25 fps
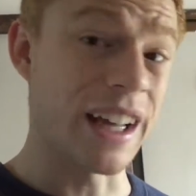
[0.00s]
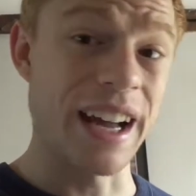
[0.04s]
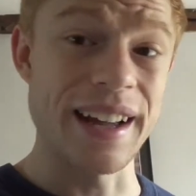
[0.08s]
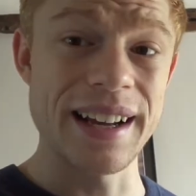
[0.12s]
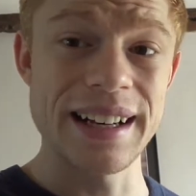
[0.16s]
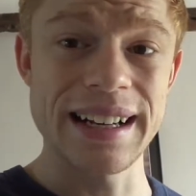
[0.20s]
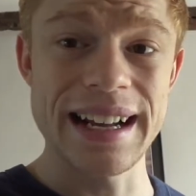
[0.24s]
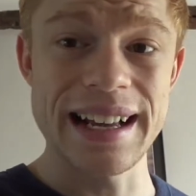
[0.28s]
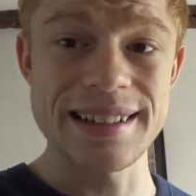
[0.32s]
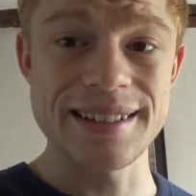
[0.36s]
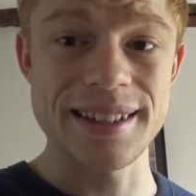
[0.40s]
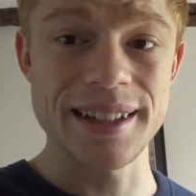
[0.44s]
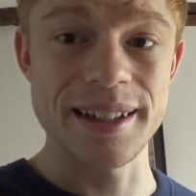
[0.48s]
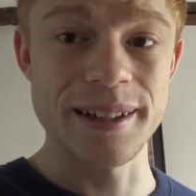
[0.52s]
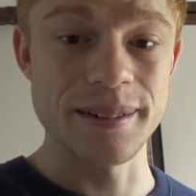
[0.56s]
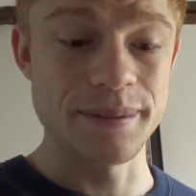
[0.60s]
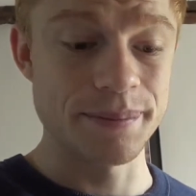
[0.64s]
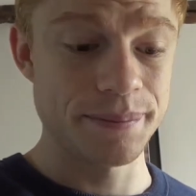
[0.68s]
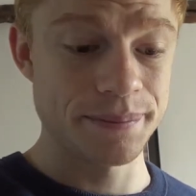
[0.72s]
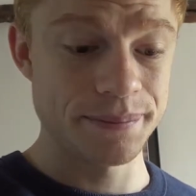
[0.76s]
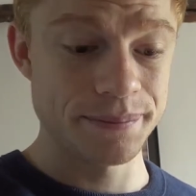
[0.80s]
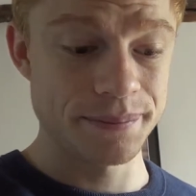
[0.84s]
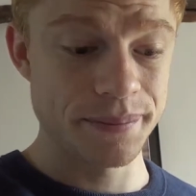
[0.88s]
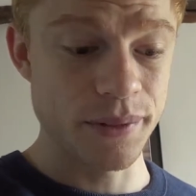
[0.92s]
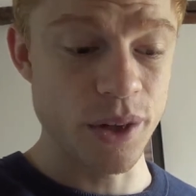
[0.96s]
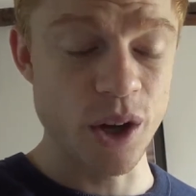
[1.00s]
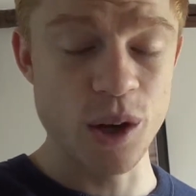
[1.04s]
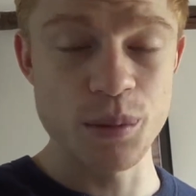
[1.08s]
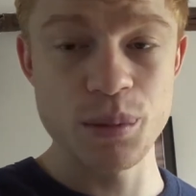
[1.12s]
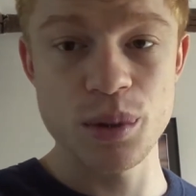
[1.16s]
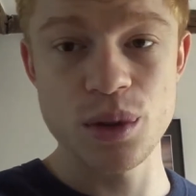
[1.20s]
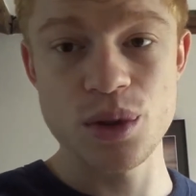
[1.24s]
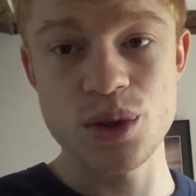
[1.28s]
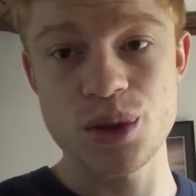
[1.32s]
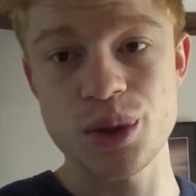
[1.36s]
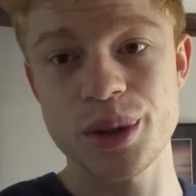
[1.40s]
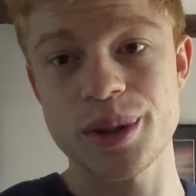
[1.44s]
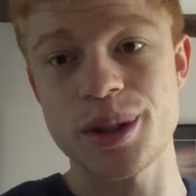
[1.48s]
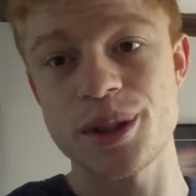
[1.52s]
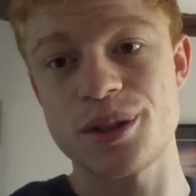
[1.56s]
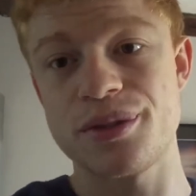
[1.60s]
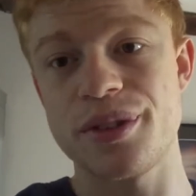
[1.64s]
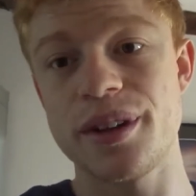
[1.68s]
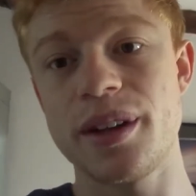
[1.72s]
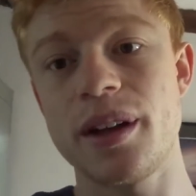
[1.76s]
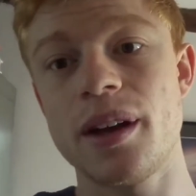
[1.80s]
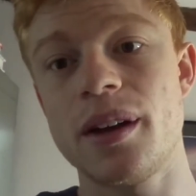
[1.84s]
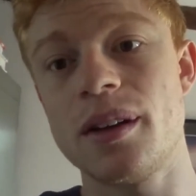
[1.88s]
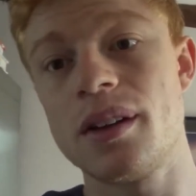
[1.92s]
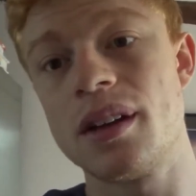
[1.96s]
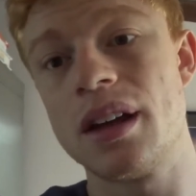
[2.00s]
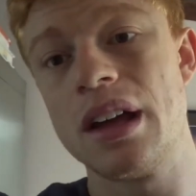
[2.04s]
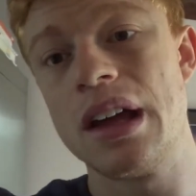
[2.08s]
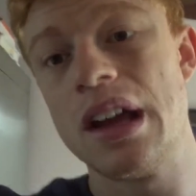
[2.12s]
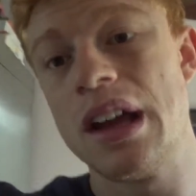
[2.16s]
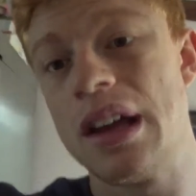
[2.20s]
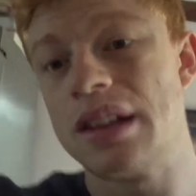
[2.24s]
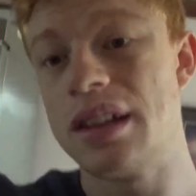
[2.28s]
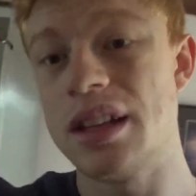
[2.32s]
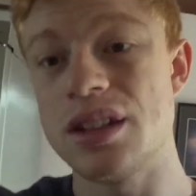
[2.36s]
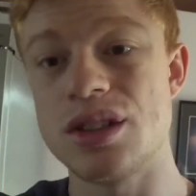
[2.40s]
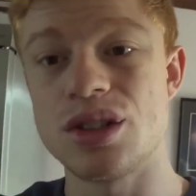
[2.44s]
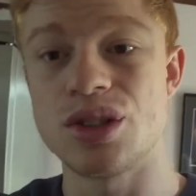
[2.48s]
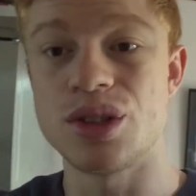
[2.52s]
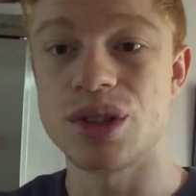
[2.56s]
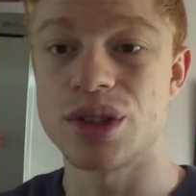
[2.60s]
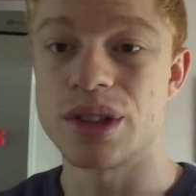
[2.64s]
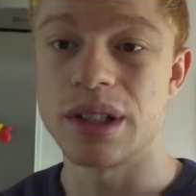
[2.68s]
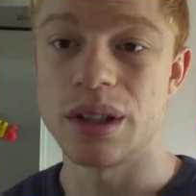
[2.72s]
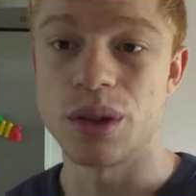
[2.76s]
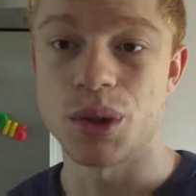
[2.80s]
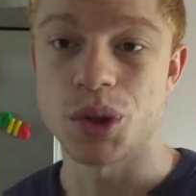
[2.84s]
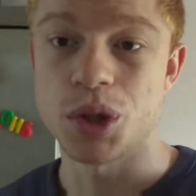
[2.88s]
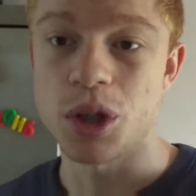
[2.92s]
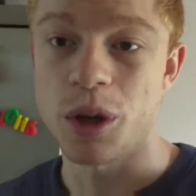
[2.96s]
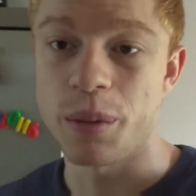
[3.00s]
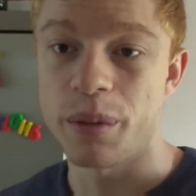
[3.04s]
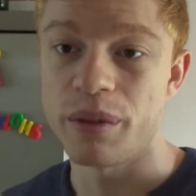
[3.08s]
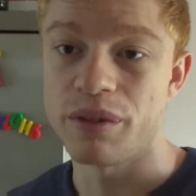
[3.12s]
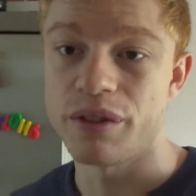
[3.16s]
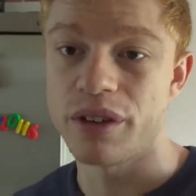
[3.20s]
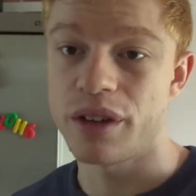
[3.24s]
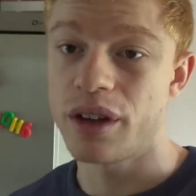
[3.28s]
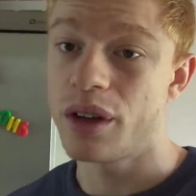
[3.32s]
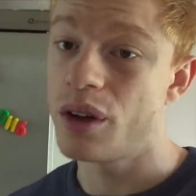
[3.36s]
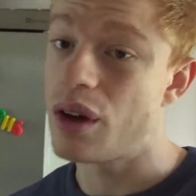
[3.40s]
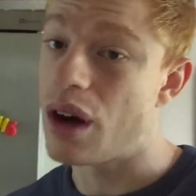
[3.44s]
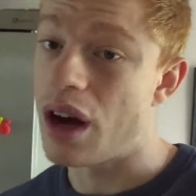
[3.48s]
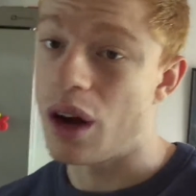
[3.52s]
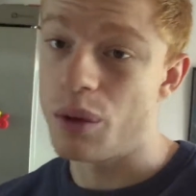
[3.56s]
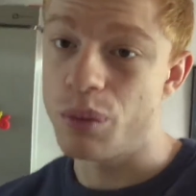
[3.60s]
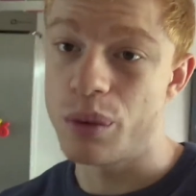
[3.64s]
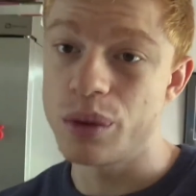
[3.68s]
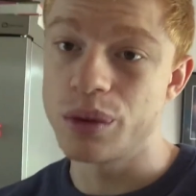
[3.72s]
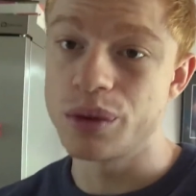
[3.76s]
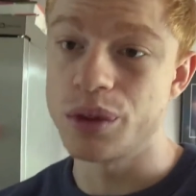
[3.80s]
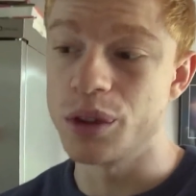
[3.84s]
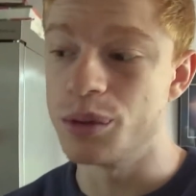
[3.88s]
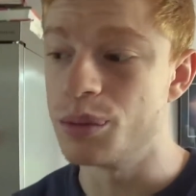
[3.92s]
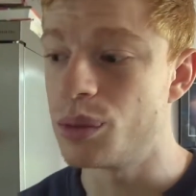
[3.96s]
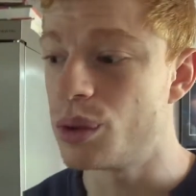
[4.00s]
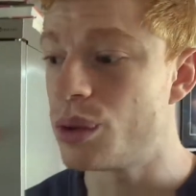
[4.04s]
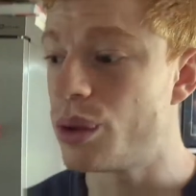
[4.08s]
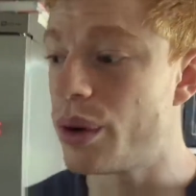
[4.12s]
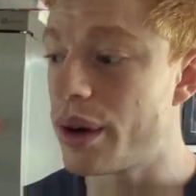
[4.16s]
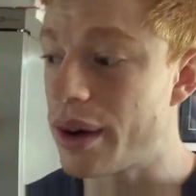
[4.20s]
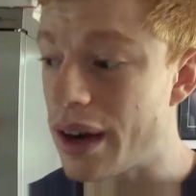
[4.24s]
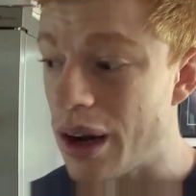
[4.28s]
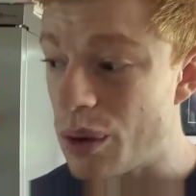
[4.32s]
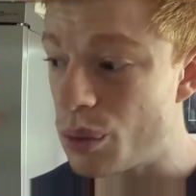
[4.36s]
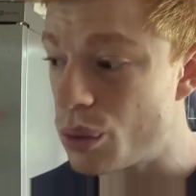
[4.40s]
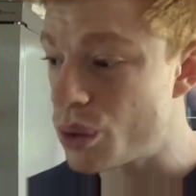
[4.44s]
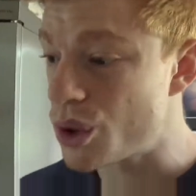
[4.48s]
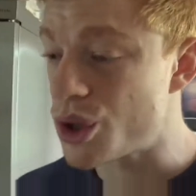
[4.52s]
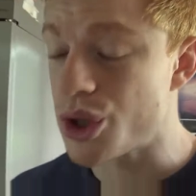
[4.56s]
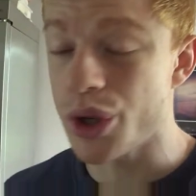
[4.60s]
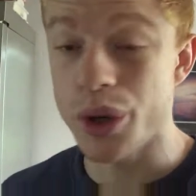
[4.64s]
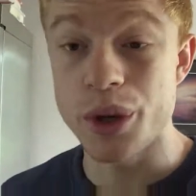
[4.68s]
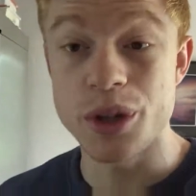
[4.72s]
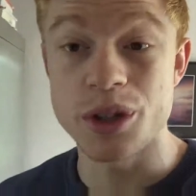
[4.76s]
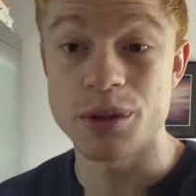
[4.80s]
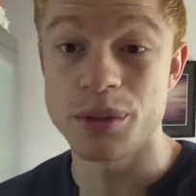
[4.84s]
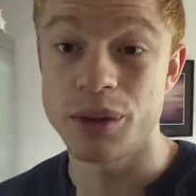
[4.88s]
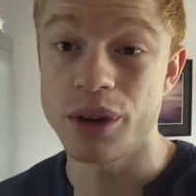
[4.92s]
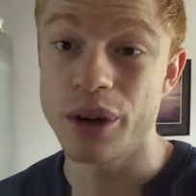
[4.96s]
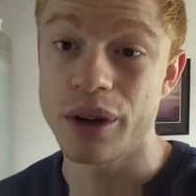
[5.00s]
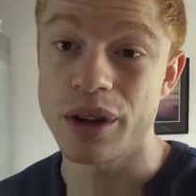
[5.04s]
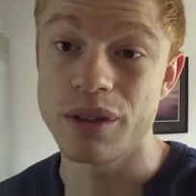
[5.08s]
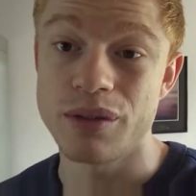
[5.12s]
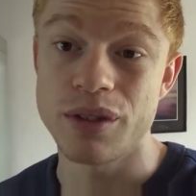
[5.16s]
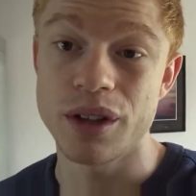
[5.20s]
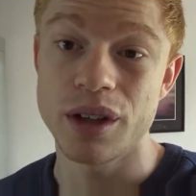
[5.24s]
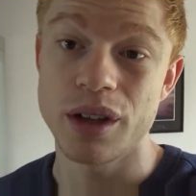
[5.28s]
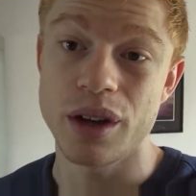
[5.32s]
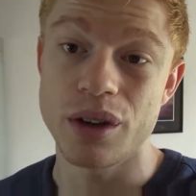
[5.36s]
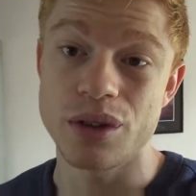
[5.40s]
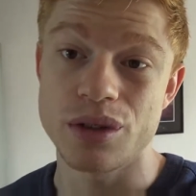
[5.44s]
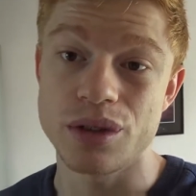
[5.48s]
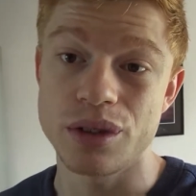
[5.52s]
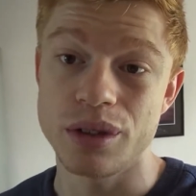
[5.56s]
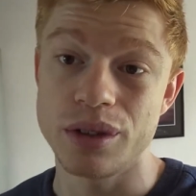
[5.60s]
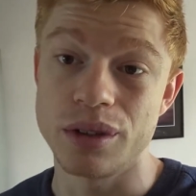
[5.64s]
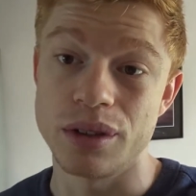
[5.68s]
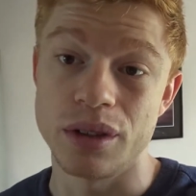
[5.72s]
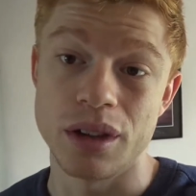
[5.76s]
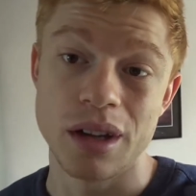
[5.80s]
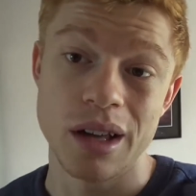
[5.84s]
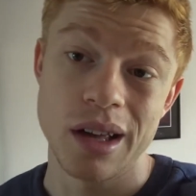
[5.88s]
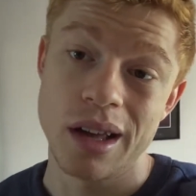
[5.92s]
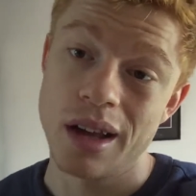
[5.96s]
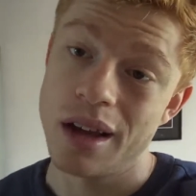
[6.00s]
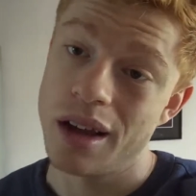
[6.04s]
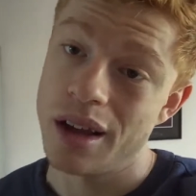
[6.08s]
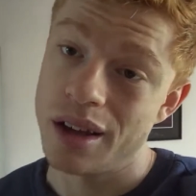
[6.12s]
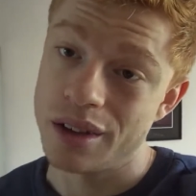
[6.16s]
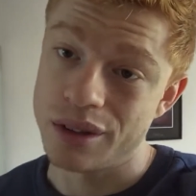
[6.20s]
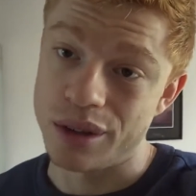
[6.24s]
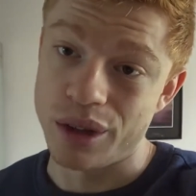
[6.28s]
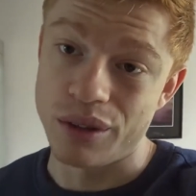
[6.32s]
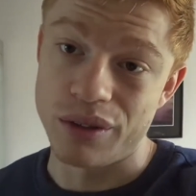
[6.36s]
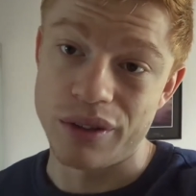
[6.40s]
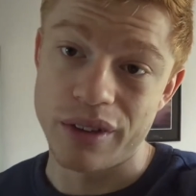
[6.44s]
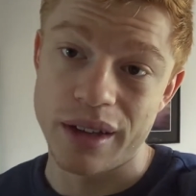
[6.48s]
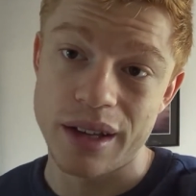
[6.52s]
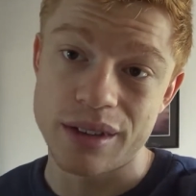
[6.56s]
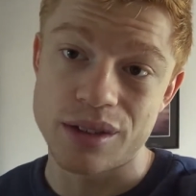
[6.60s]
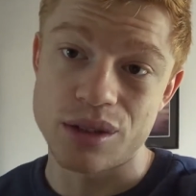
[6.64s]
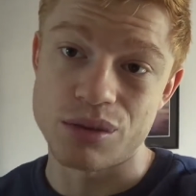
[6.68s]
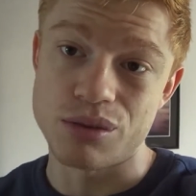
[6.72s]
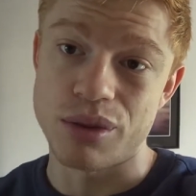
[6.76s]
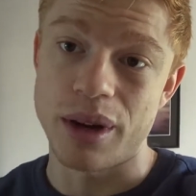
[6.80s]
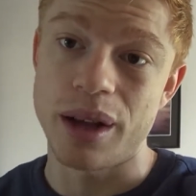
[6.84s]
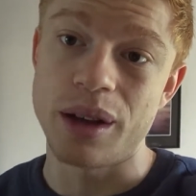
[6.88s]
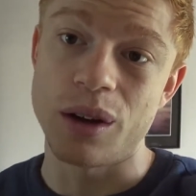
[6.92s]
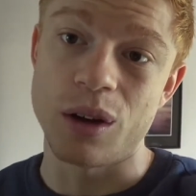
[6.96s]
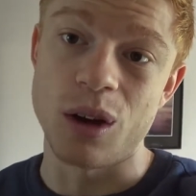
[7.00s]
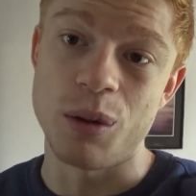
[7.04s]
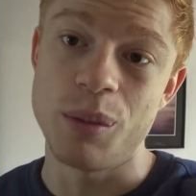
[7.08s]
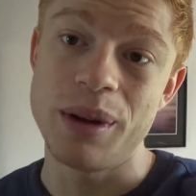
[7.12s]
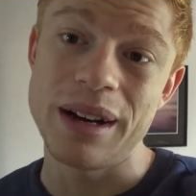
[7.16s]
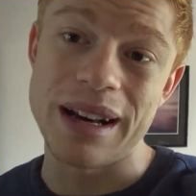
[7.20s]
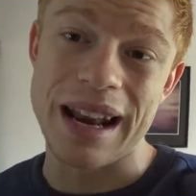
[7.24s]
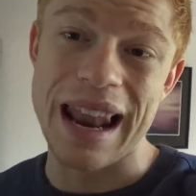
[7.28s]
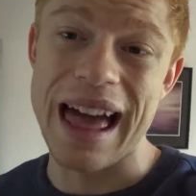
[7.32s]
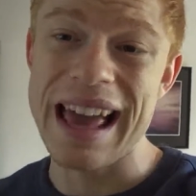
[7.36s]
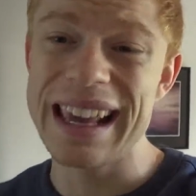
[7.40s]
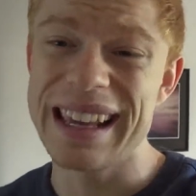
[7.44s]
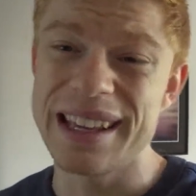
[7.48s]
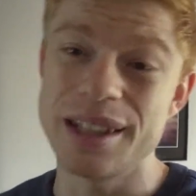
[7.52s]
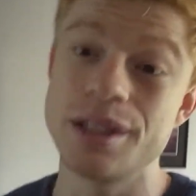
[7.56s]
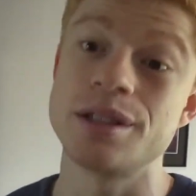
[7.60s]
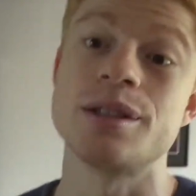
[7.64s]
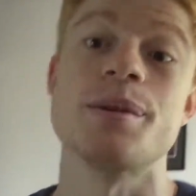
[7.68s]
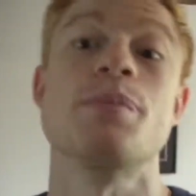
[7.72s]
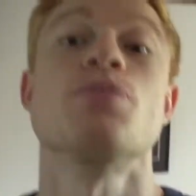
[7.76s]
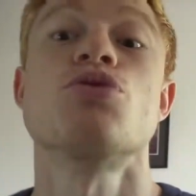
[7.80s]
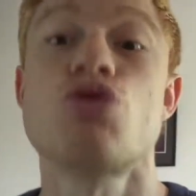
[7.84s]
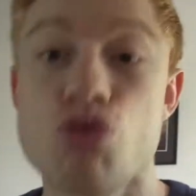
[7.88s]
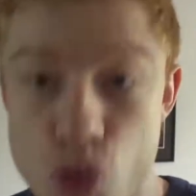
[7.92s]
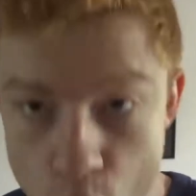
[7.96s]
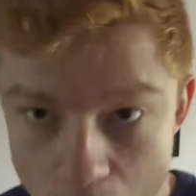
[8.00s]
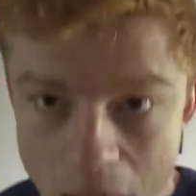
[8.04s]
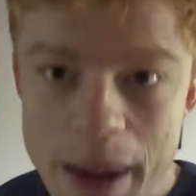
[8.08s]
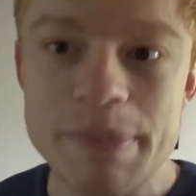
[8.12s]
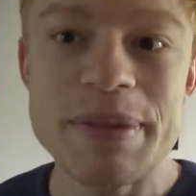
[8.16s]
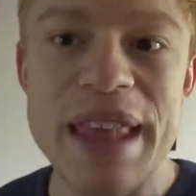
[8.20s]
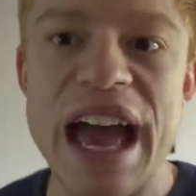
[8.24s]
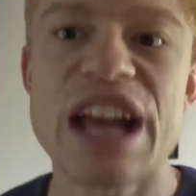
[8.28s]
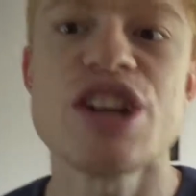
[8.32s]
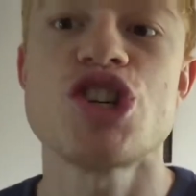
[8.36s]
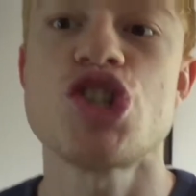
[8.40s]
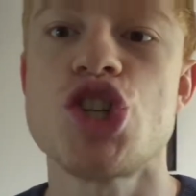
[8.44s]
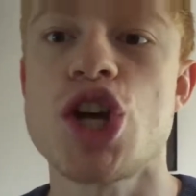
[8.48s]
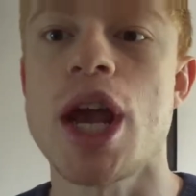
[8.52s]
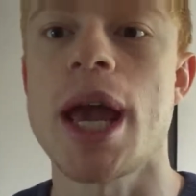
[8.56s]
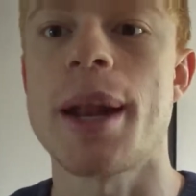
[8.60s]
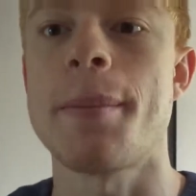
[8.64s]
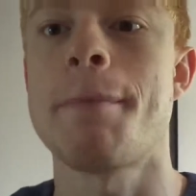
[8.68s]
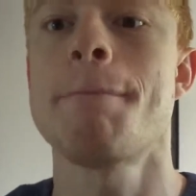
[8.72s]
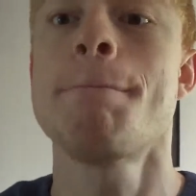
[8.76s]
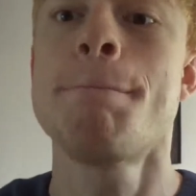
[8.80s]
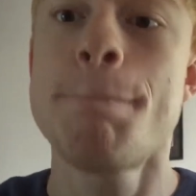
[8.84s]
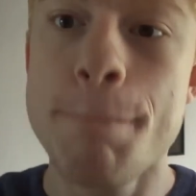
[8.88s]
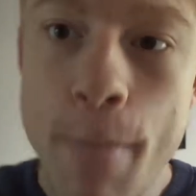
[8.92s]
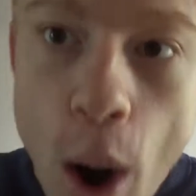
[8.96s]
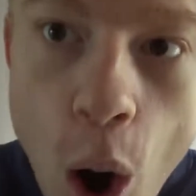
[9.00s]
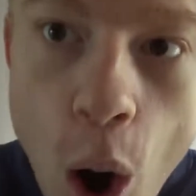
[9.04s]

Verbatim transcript: I think that's it. I hope you enjoyed this video. This is just a little shopping video. I will do more and I will show you some cooking videos soon. Don't forget to rate, comment, like, and subscribe that shit.